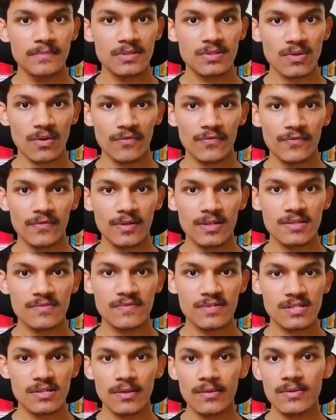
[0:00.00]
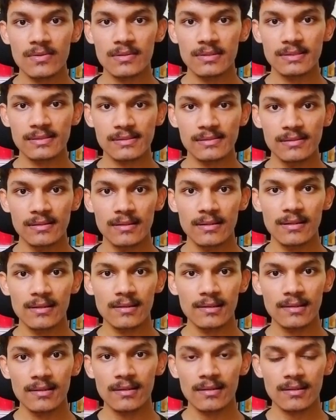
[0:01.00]
softwares which you have
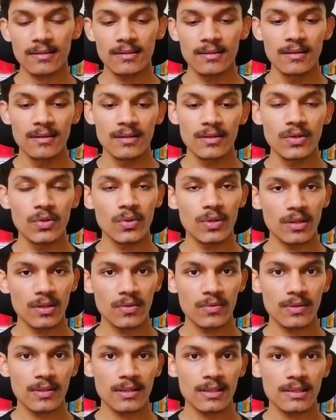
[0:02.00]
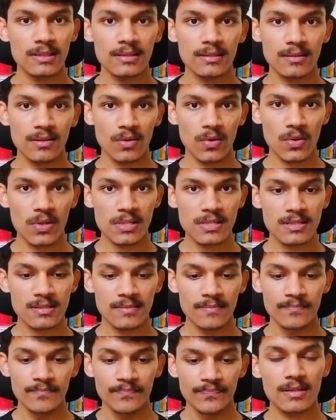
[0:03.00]
learned during your course.
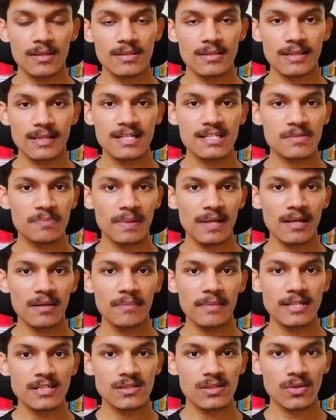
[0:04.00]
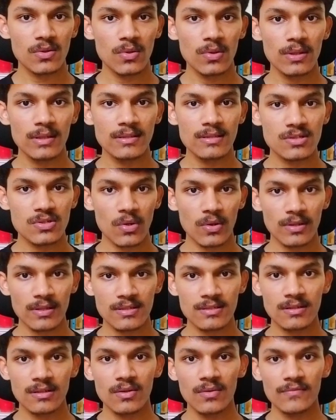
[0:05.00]
Skills play a major role in the
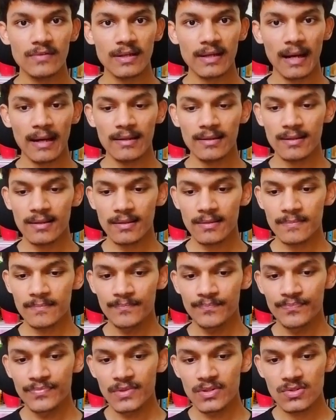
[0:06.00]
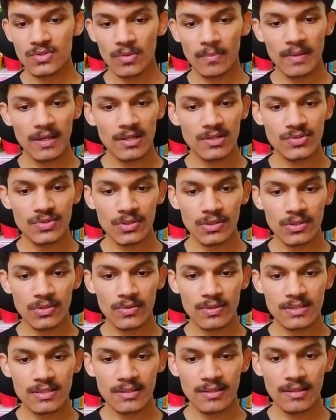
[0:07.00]
shortlisting of the candidate. So make sure
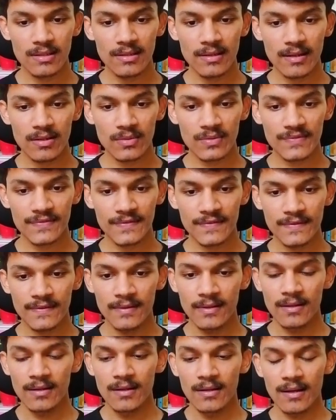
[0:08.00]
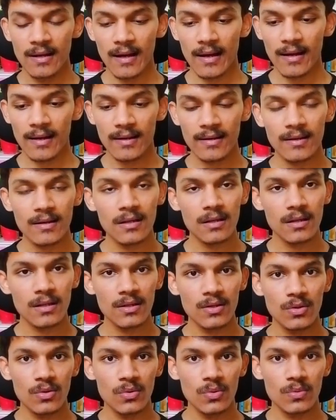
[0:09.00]
you are skilled enough and
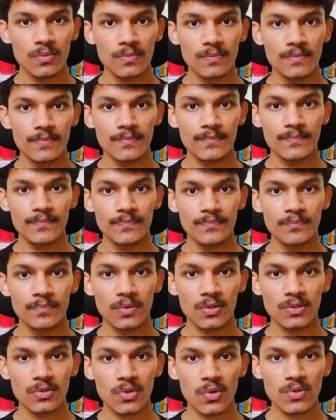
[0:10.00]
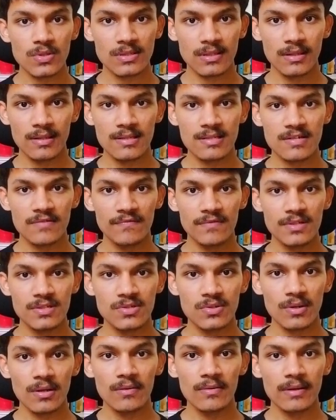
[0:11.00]
you put those skills
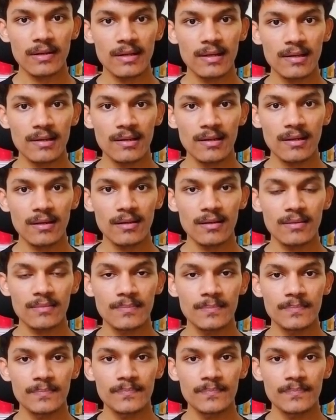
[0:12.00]
which you have really